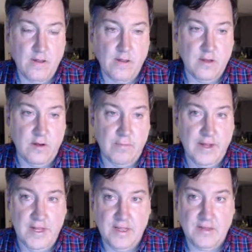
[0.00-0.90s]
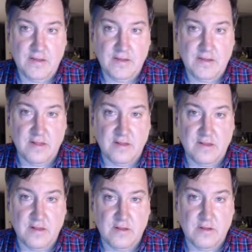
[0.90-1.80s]
know, Binance
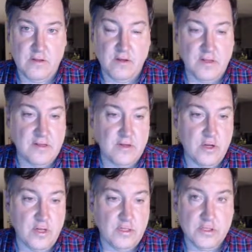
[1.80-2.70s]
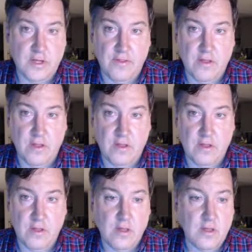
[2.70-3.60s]
is a good exchange, I think.
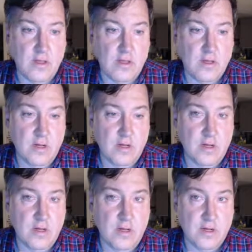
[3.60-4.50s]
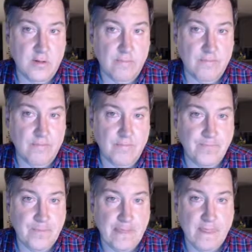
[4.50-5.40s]
And
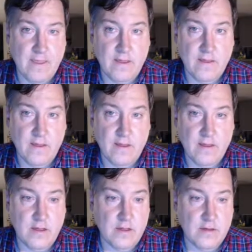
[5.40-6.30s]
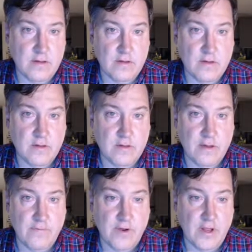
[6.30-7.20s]

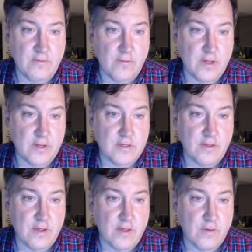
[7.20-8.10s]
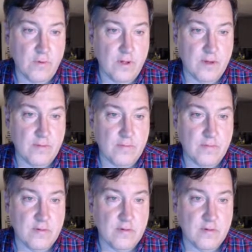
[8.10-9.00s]
I forget if we looked at the other one.
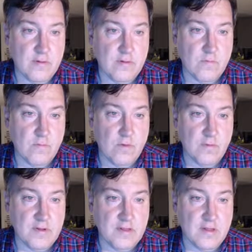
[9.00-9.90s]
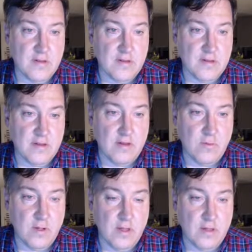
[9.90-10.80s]
What was it?
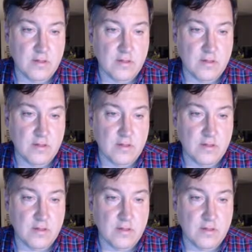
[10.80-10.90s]
Zequilla?